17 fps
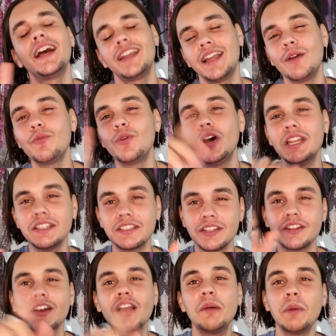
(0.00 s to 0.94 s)
and that word
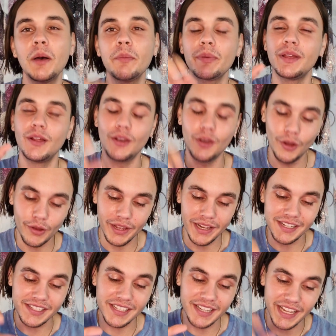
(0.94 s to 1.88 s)
is going to come up a
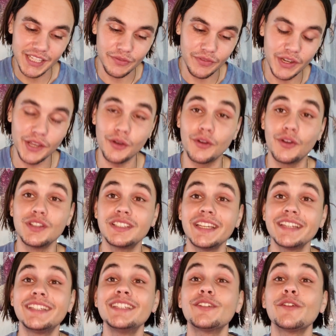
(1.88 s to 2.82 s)
lot in today's video
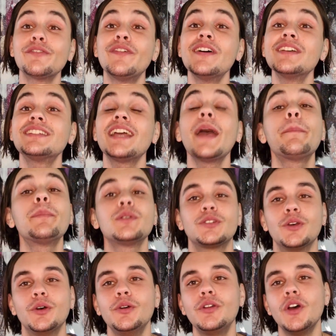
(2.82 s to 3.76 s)
because this is the first
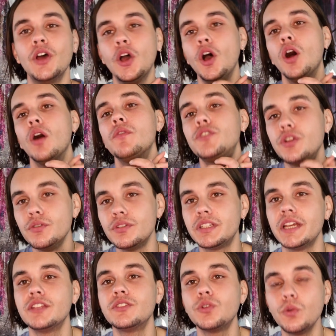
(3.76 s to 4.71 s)
episode of
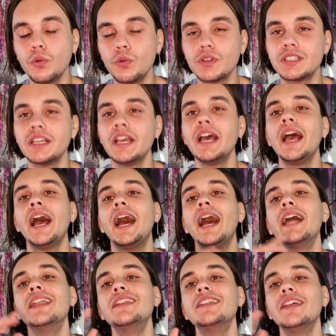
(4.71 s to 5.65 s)
Tuesday Talks,
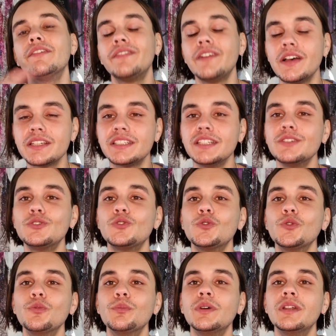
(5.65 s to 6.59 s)
and the first
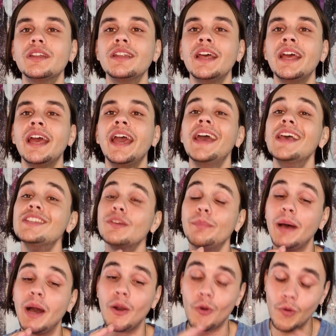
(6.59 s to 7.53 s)
installment is
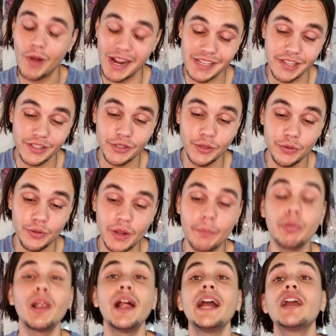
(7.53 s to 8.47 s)
about gratitude,
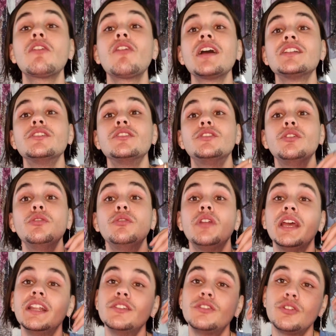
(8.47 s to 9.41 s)
applying
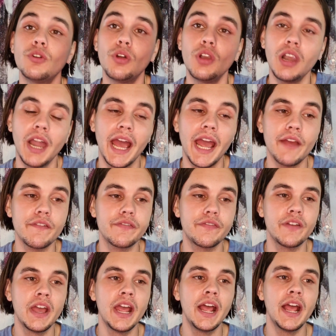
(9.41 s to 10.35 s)
gratitude into your life,
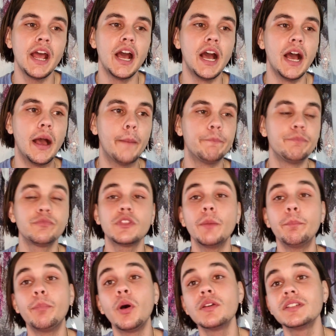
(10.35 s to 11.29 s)

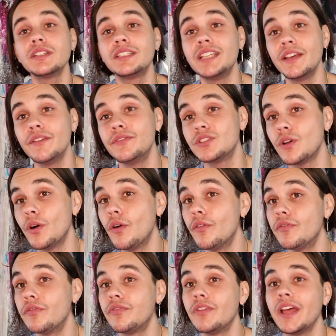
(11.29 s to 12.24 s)
the positives
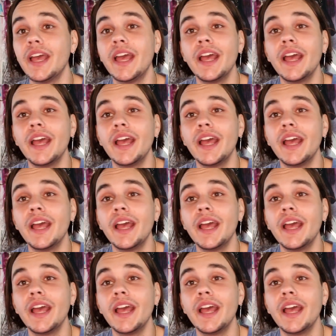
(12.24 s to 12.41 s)
of